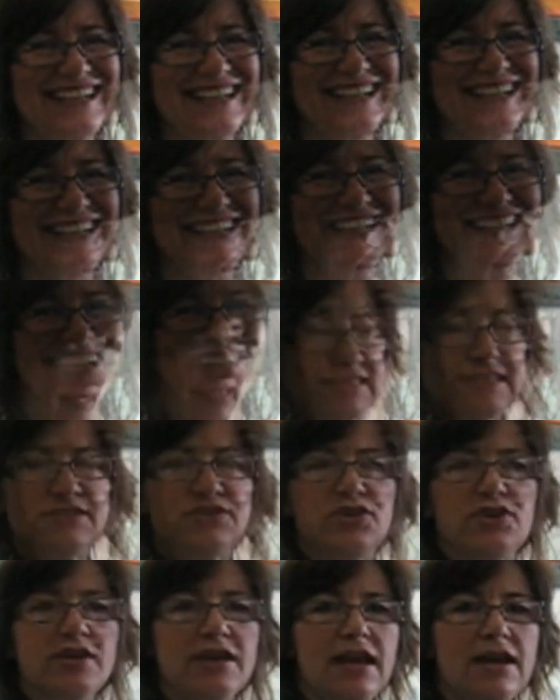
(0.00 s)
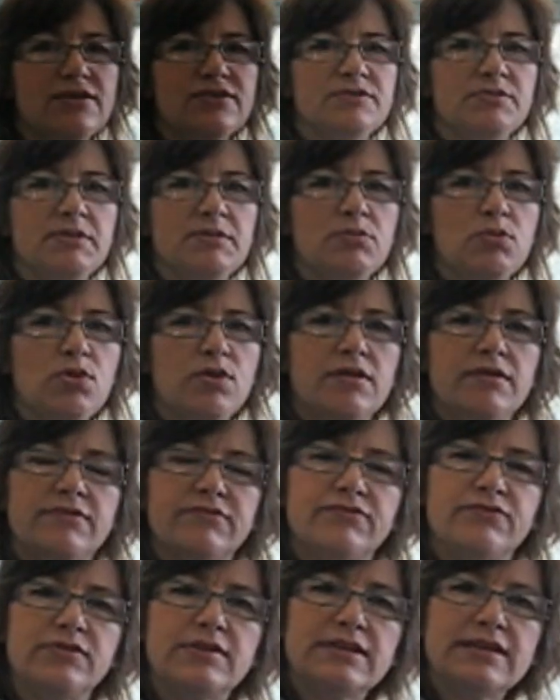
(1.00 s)
Since this is turning out to be more
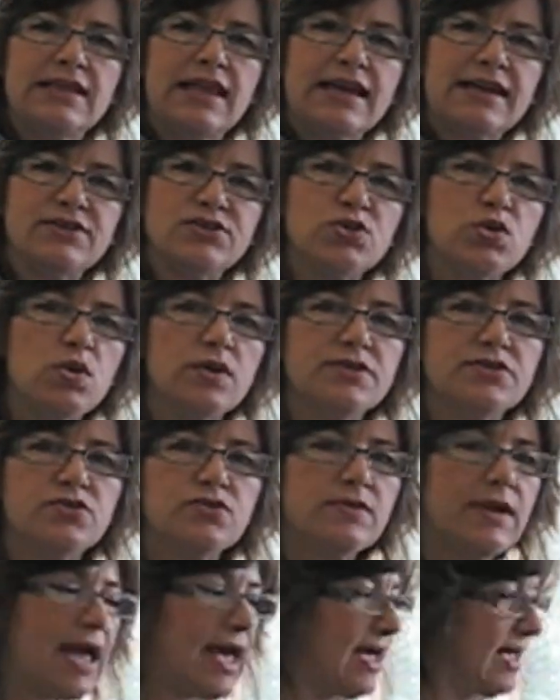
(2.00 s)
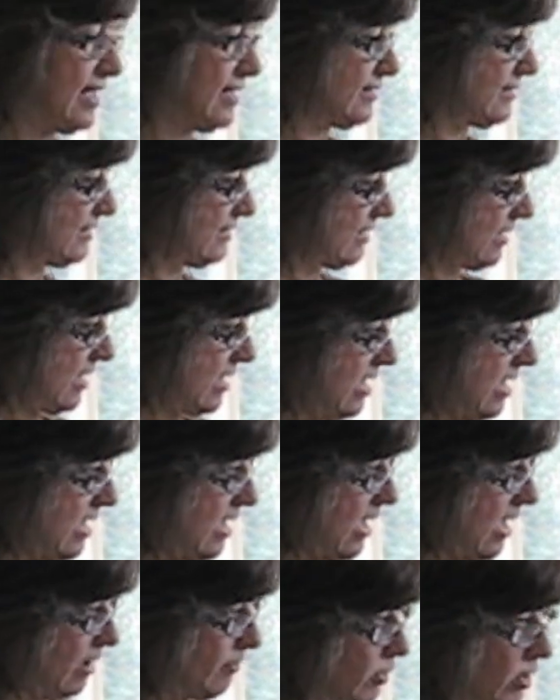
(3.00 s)
of really like a short dress,
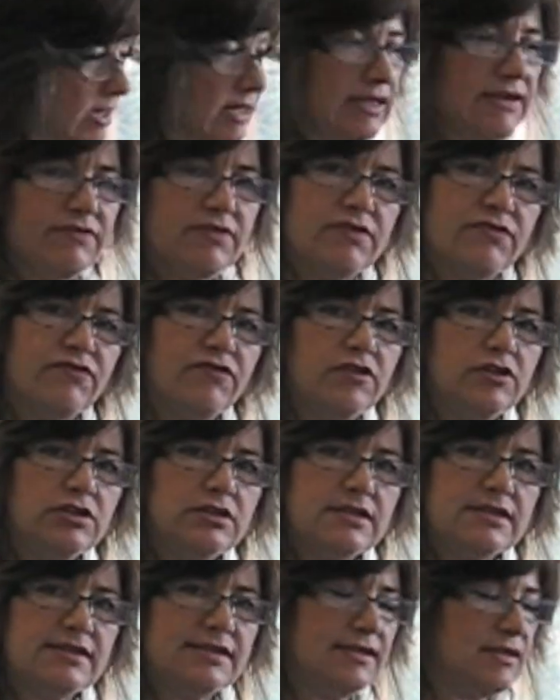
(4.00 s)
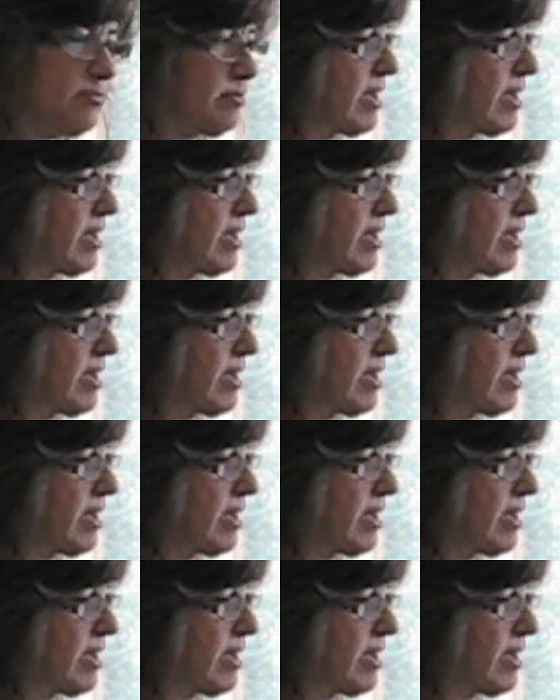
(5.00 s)
I'm going to leave the fullness in the